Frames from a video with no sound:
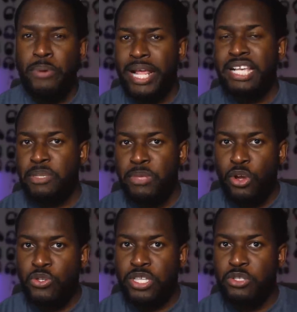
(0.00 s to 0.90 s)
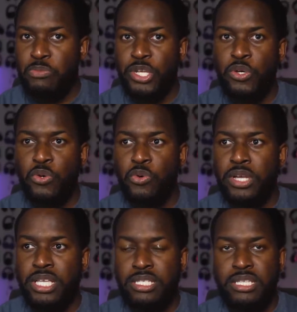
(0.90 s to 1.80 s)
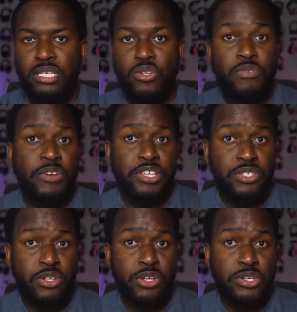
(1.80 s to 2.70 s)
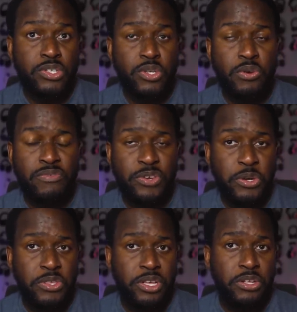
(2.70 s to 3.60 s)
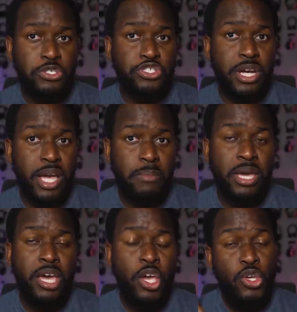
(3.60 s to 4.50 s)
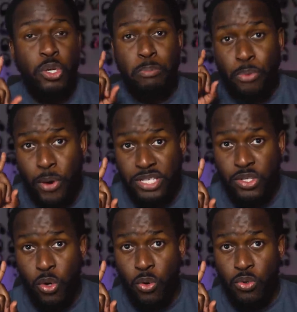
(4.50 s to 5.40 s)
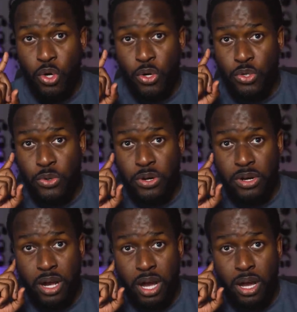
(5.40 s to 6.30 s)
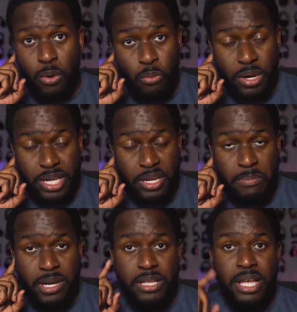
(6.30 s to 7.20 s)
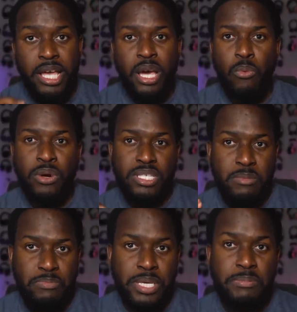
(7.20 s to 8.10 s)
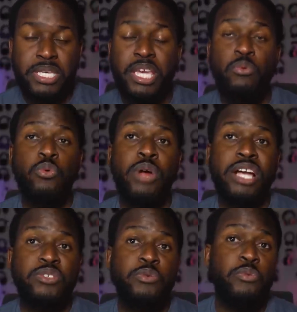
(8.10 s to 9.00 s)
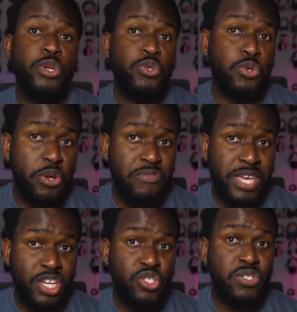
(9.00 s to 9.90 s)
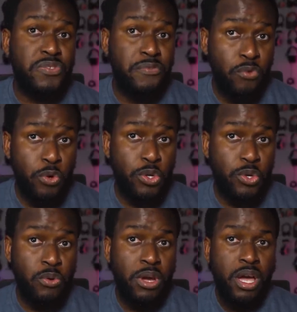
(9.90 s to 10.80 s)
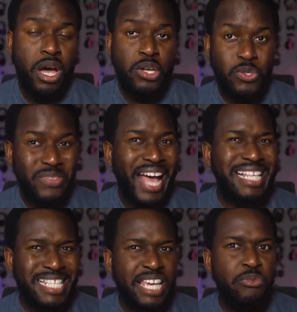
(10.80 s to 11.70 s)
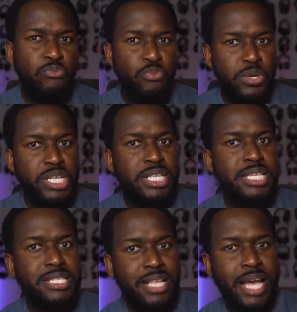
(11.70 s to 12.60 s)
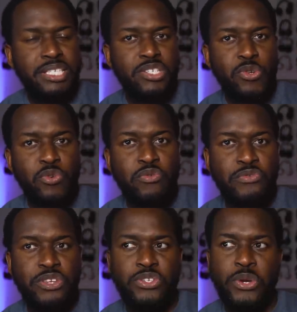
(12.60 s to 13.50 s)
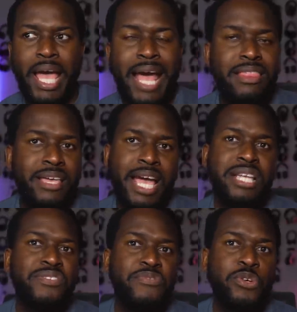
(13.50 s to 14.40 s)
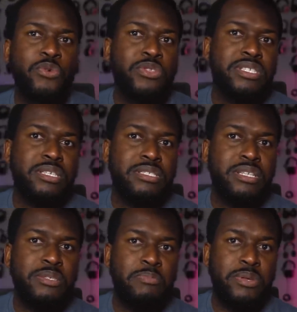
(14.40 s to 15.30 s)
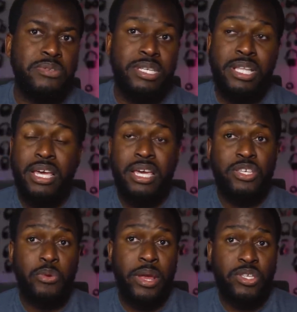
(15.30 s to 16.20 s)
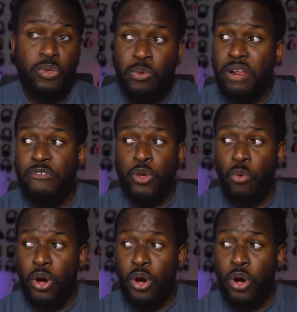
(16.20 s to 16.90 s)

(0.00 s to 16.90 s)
but it has something also that's pretty cool it's the notification alert so if you hear the alert chime you can press and hold on your uh, one earbud and once it beeps it will actually read your notifications for you so that's a really nice and cool feature and the hands-free google assistant built in is great so whenever you're